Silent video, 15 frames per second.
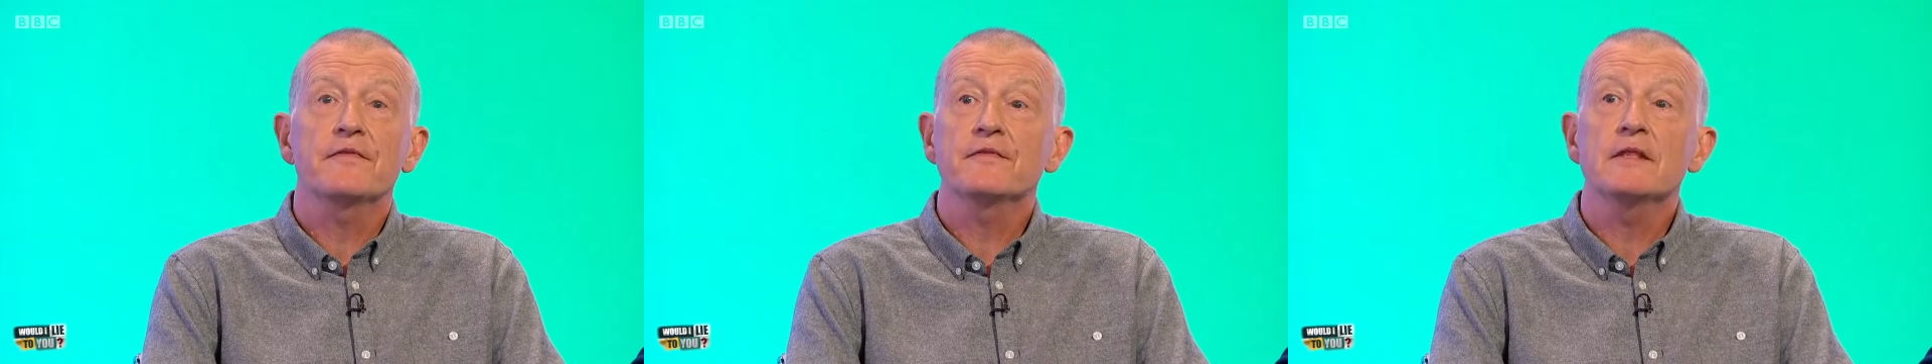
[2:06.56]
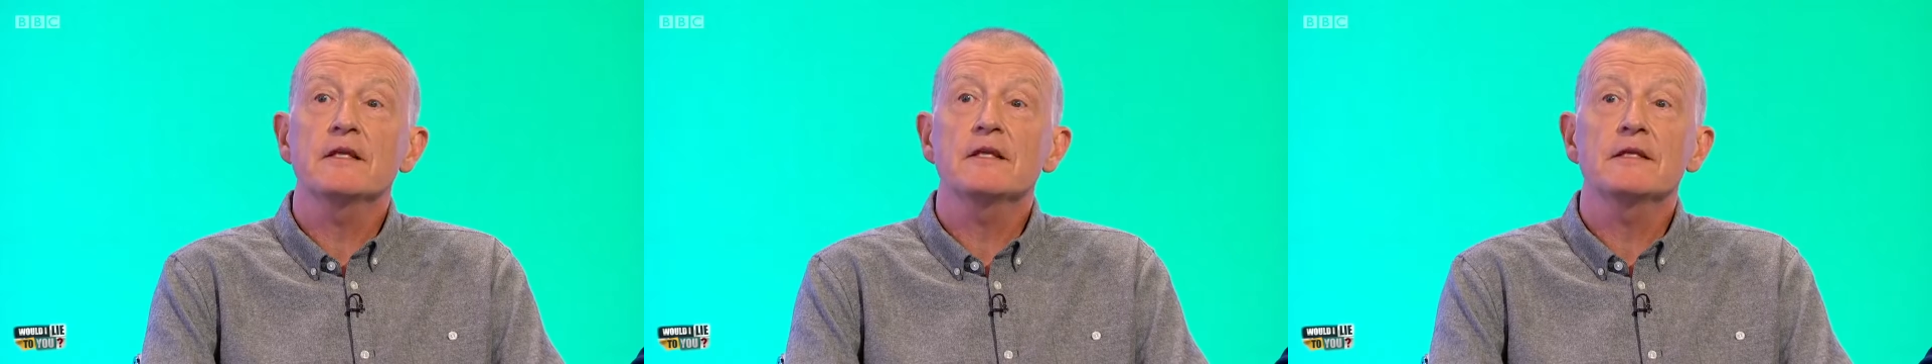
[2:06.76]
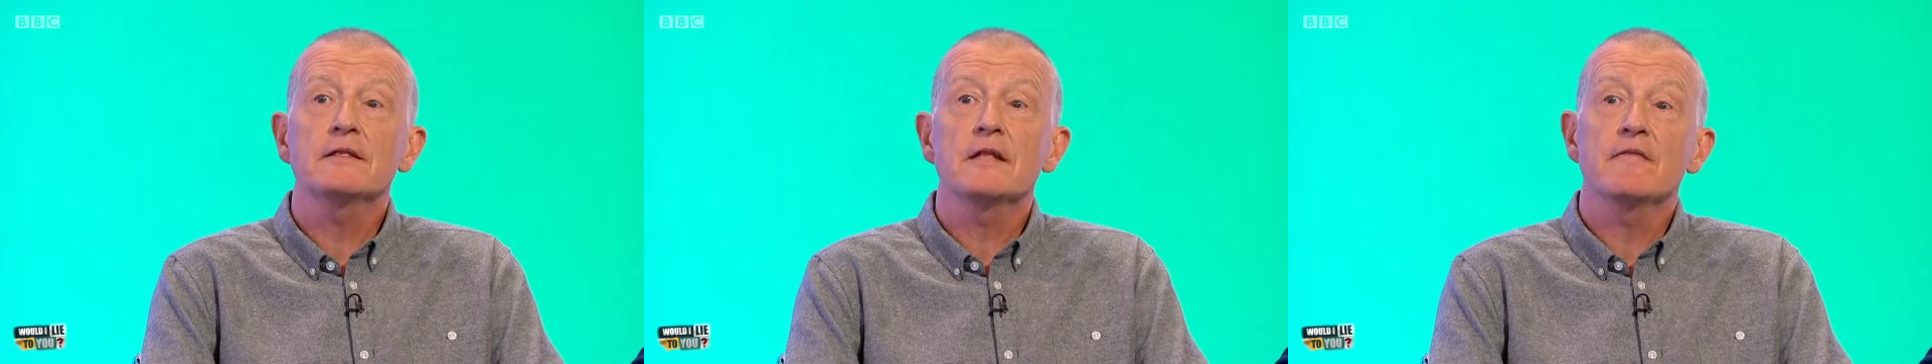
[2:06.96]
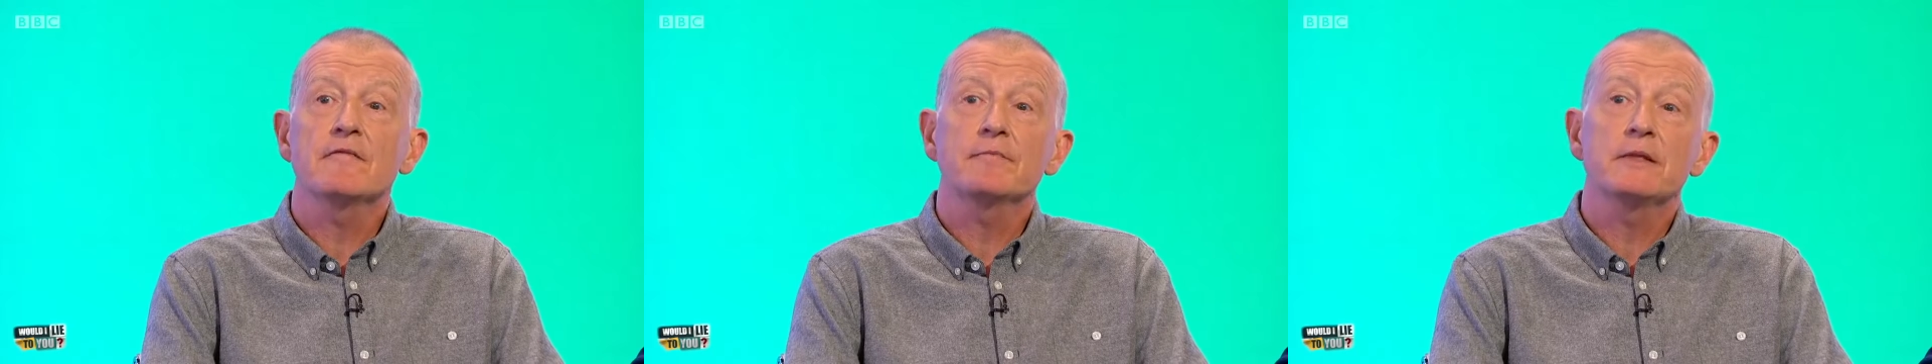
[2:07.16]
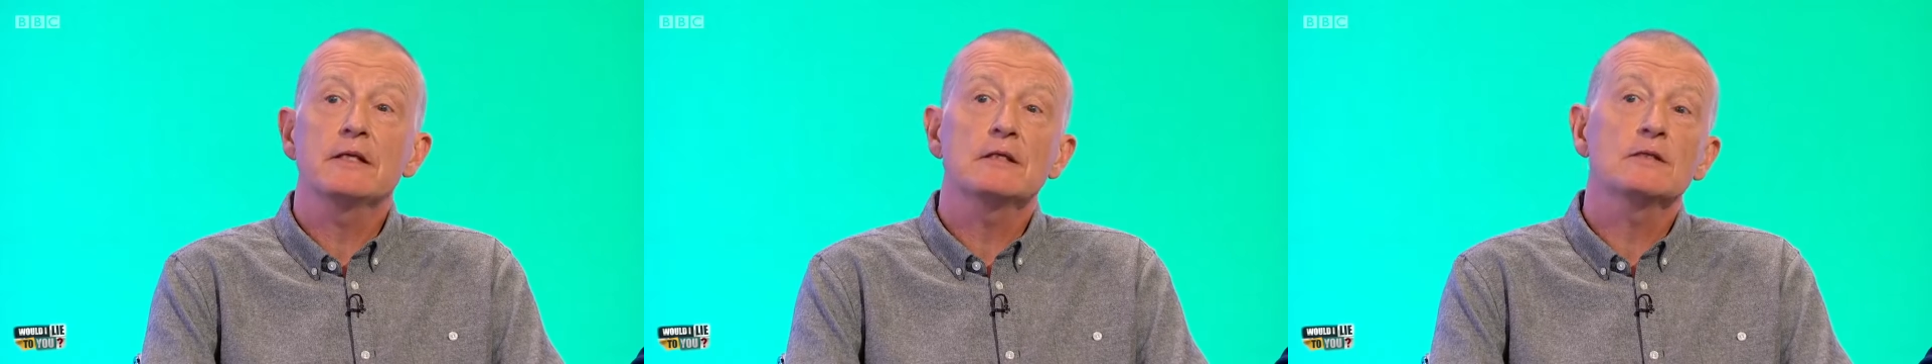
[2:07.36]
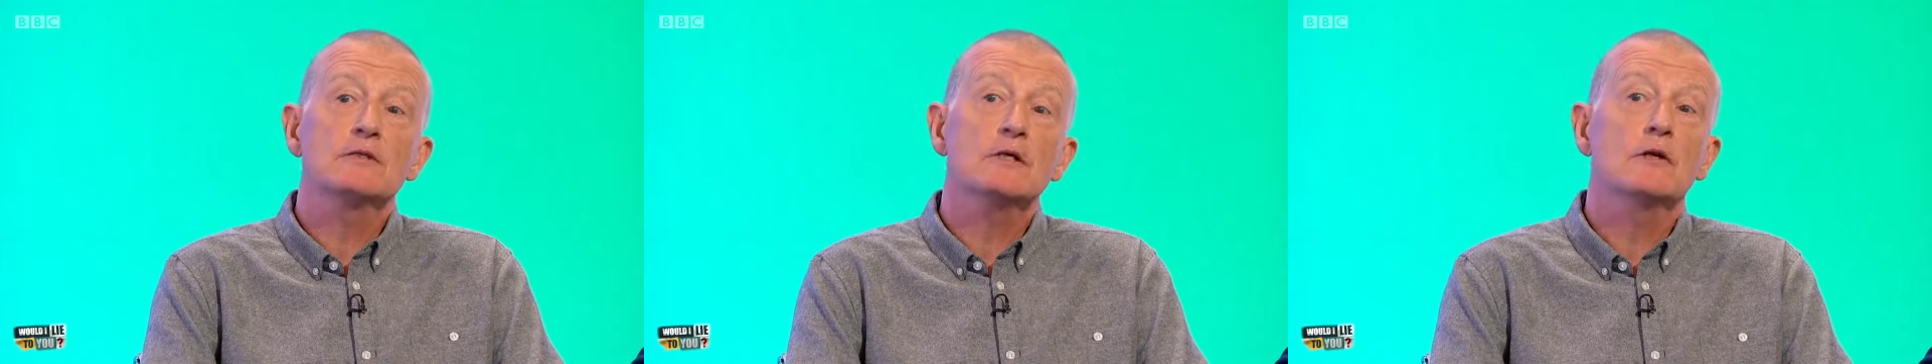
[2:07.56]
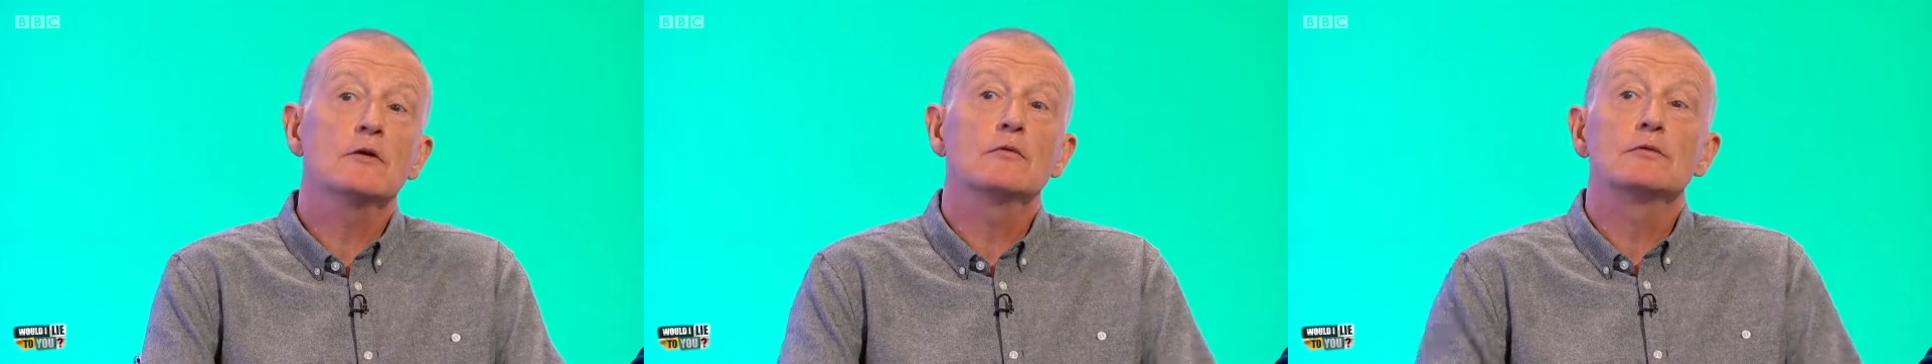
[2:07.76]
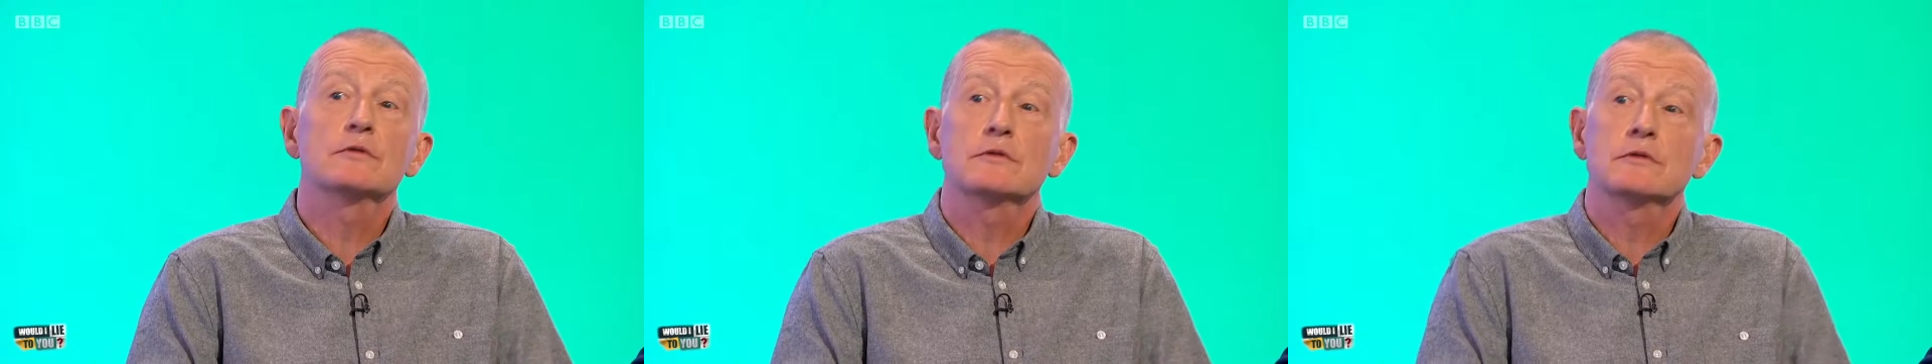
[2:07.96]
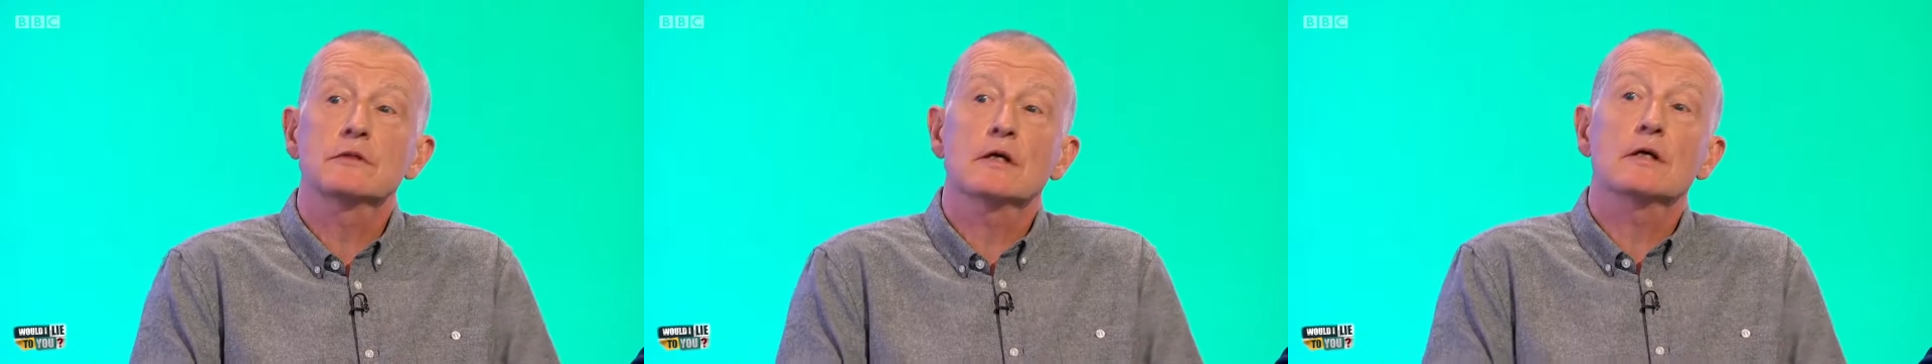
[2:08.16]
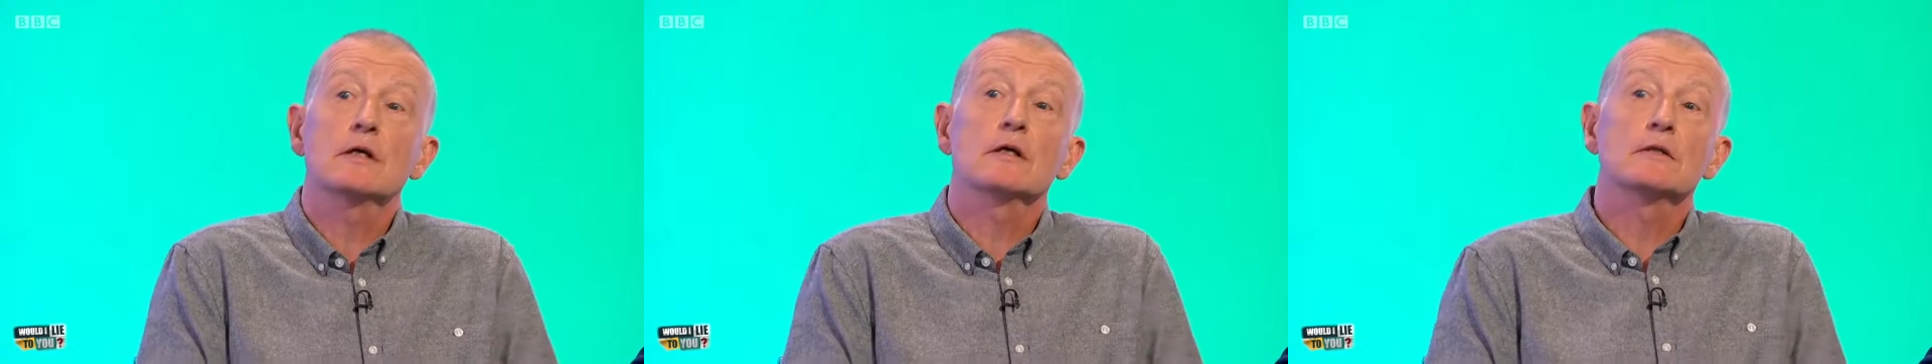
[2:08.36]
think he'd never been told
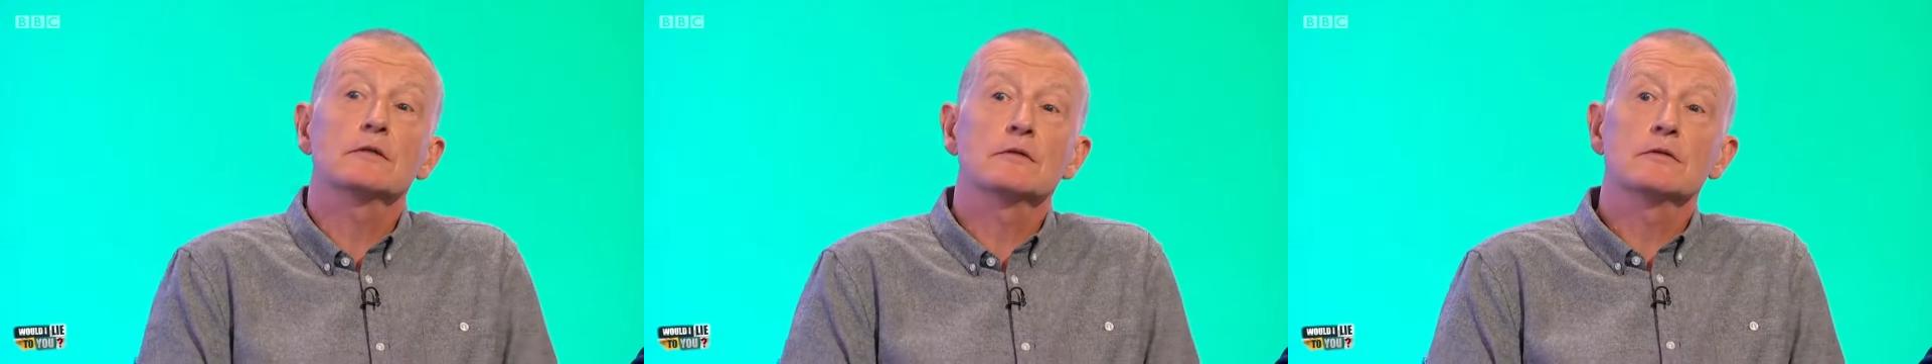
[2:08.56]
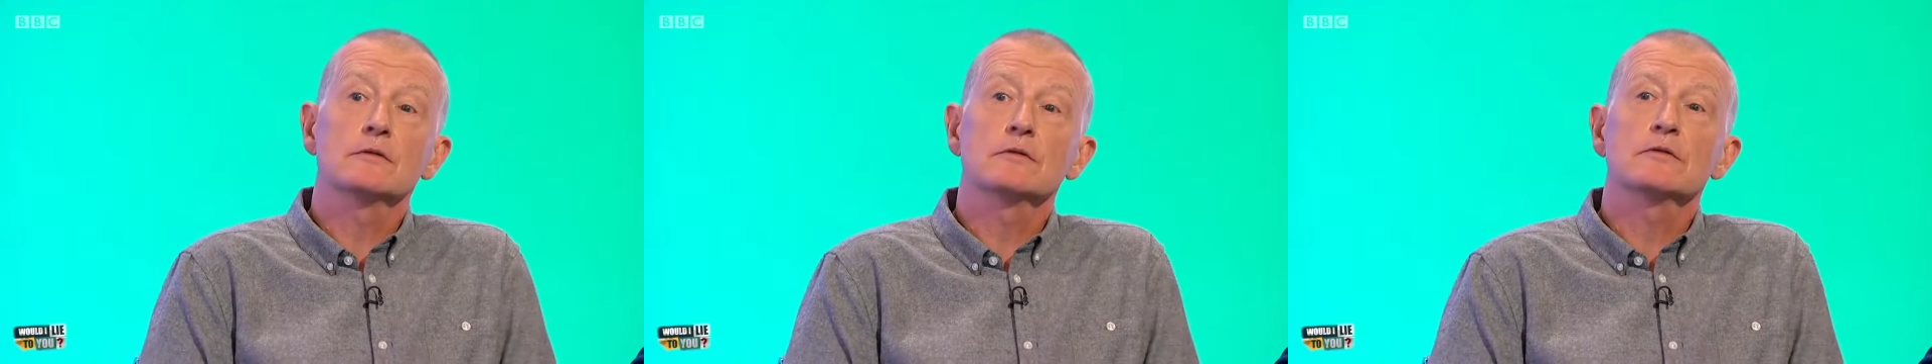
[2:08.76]
that